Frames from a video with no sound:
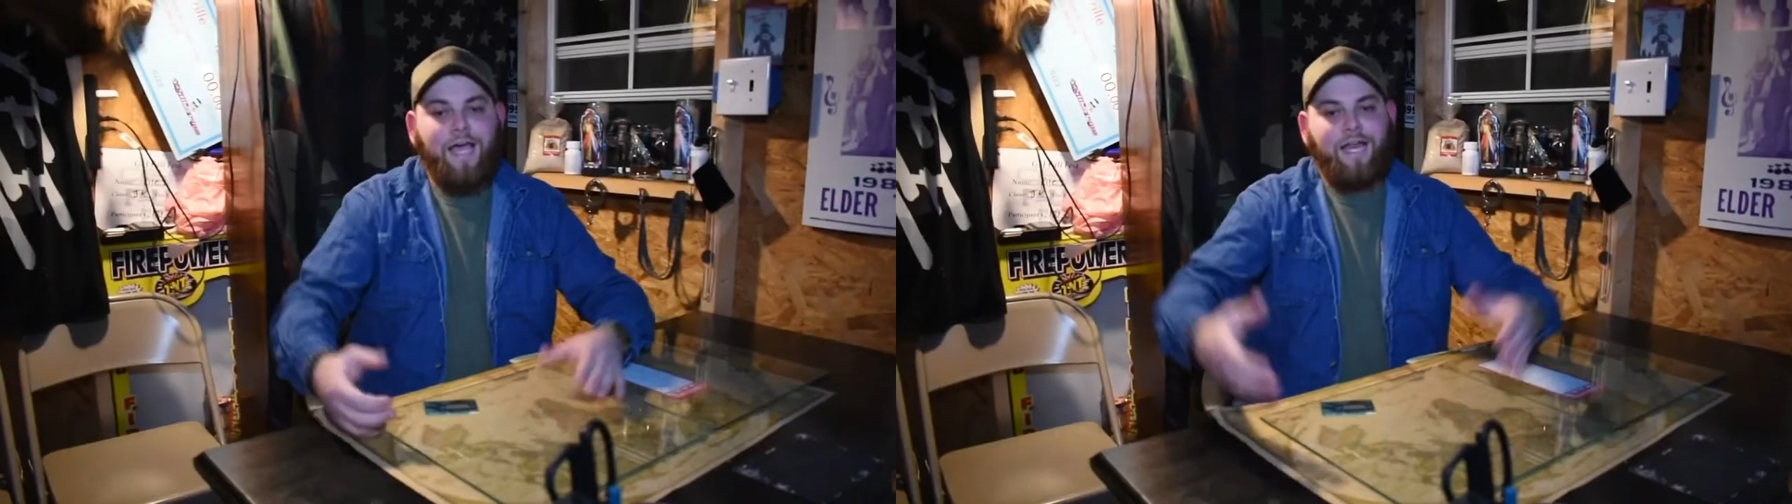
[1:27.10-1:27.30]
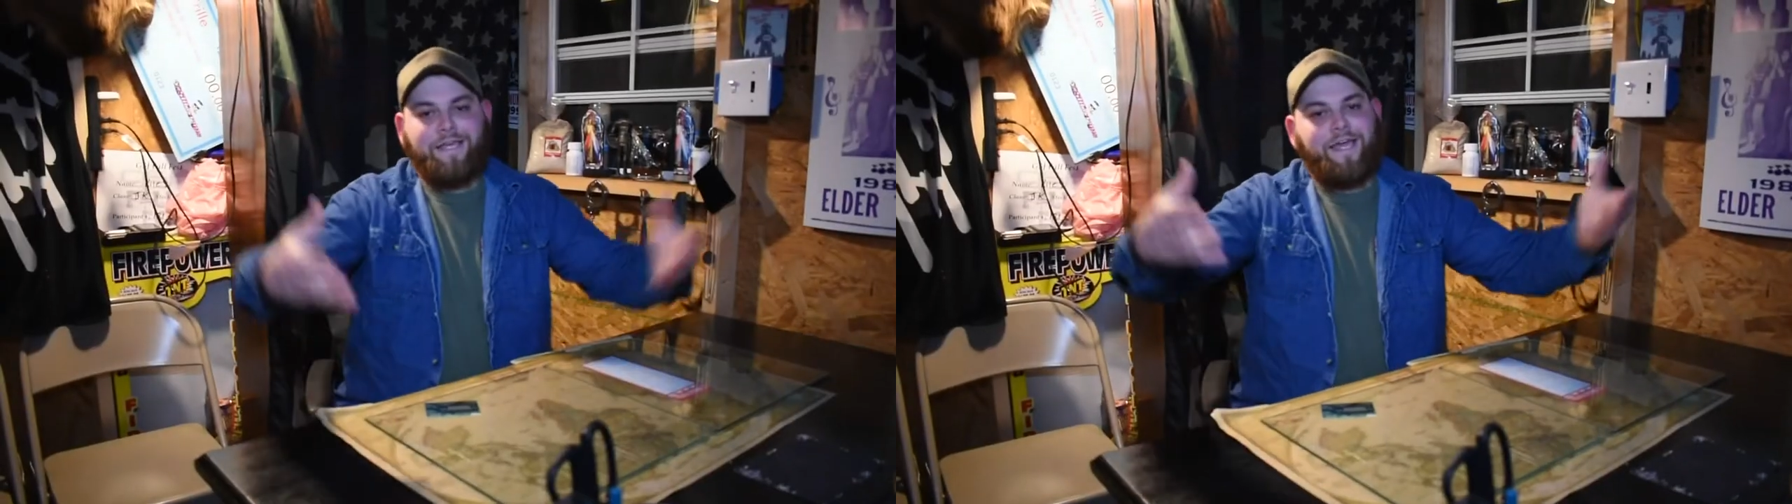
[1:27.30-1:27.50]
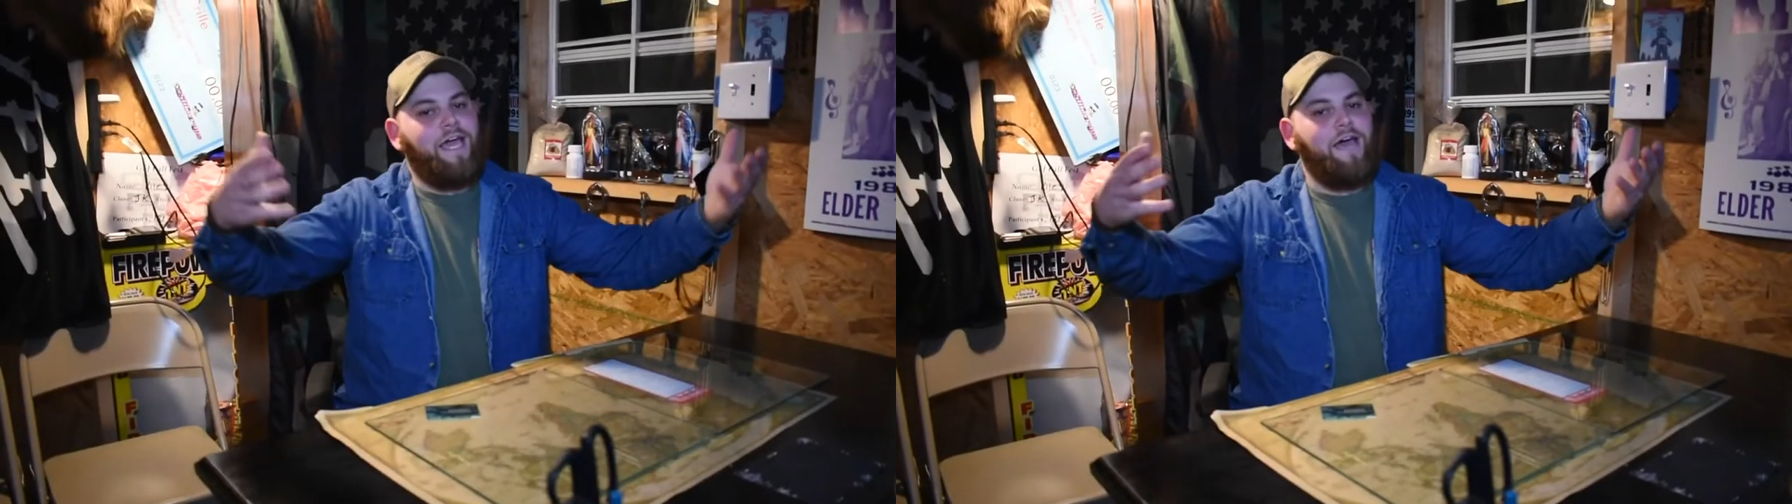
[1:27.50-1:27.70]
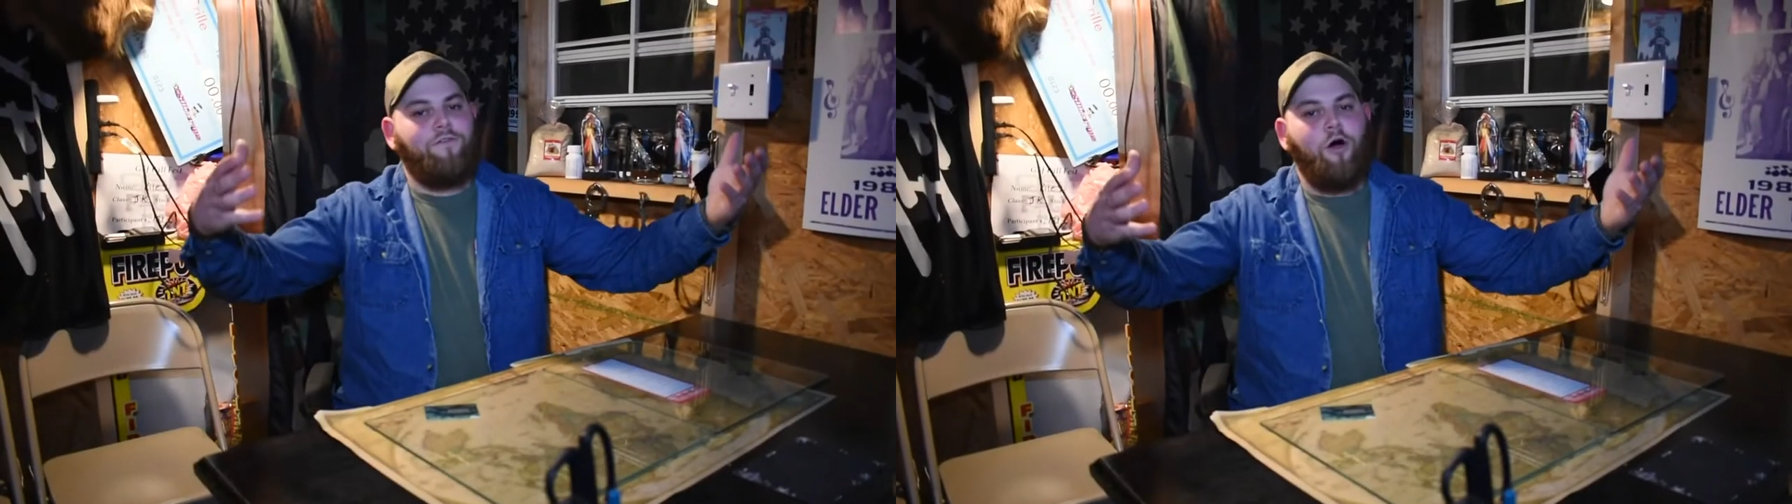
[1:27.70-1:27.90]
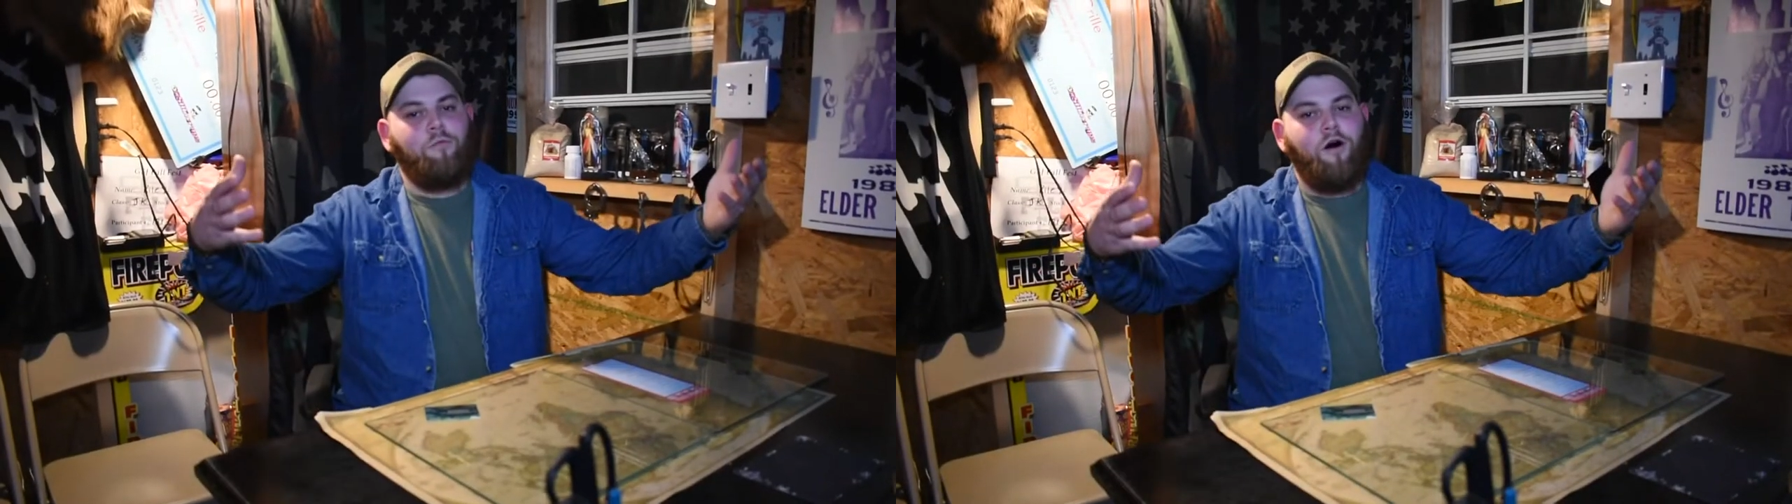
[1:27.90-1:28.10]
And you can't have a
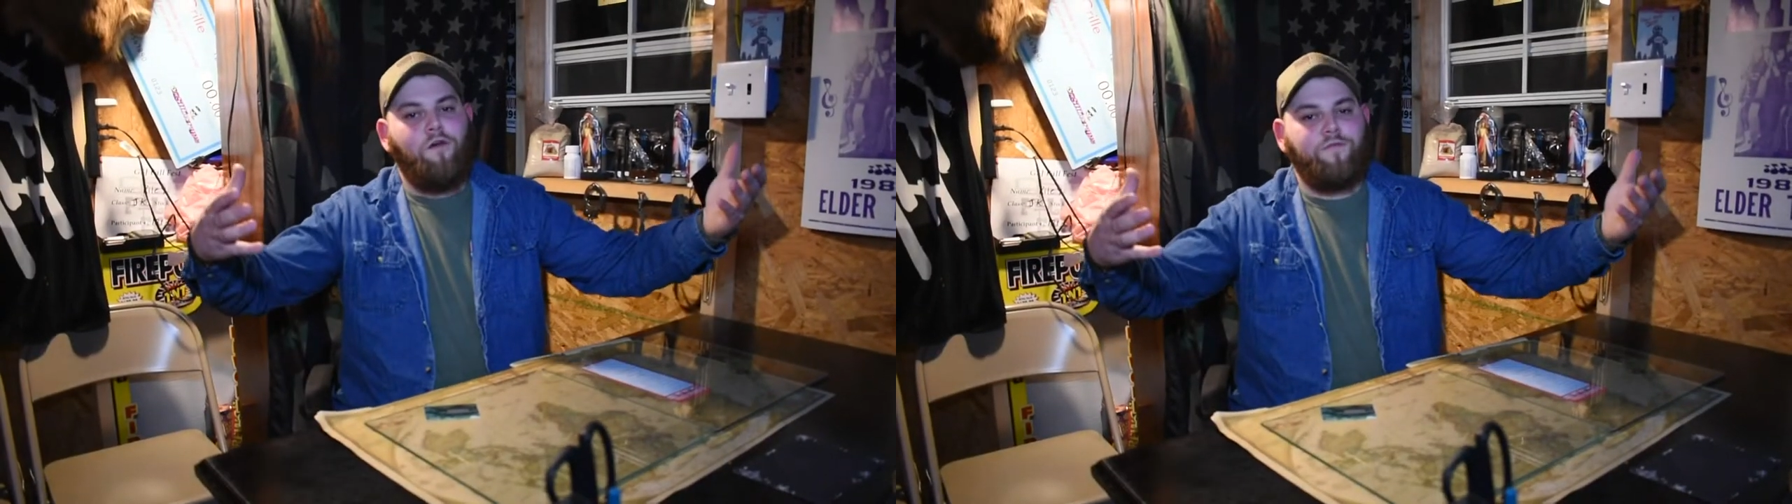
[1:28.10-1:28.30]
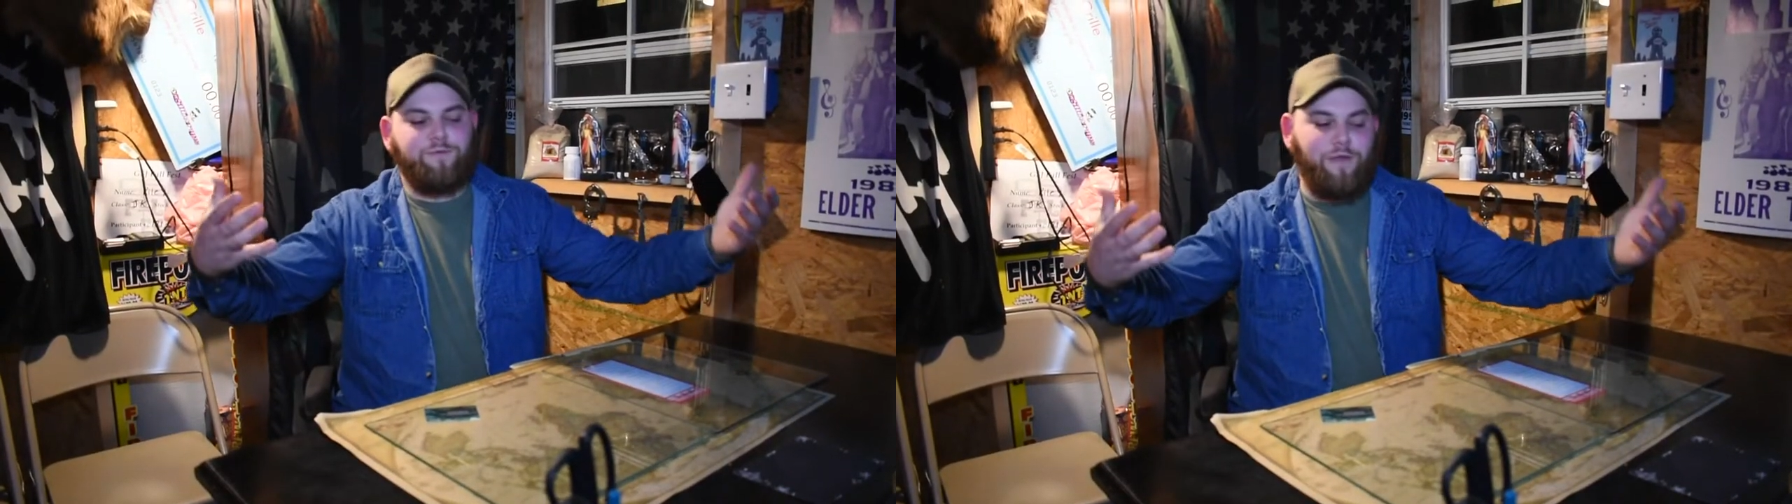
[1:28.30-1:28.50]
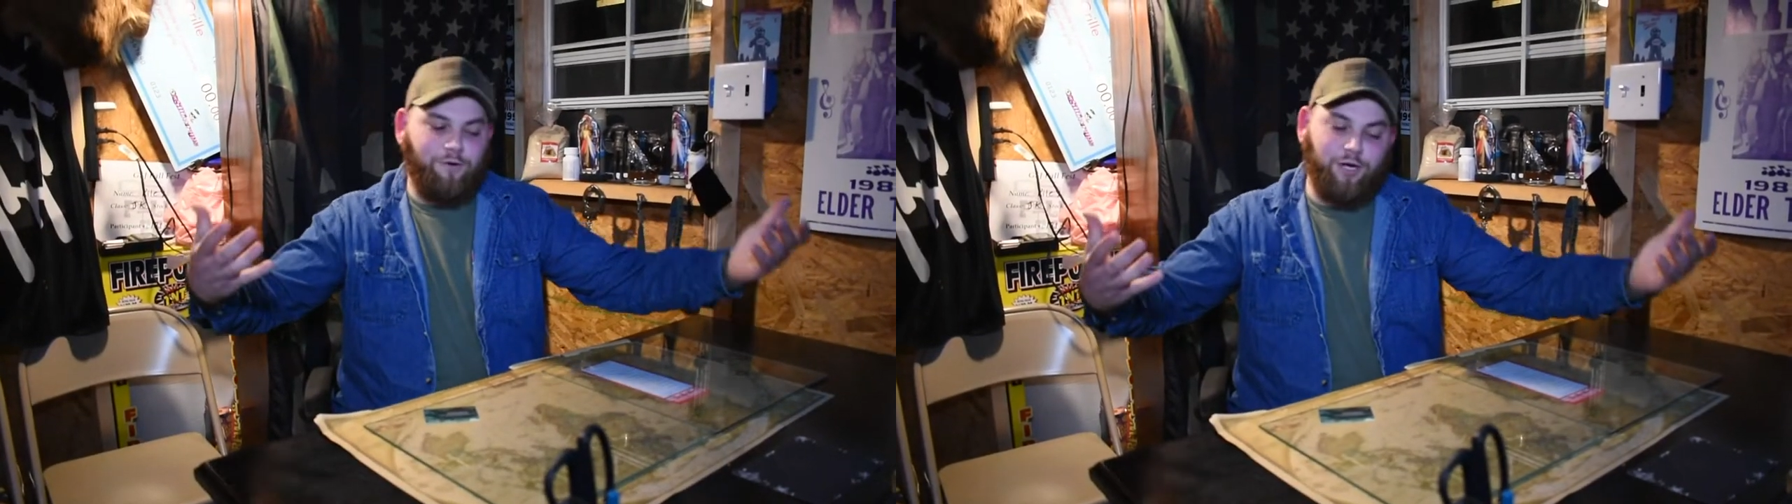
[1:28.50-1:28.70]
home office without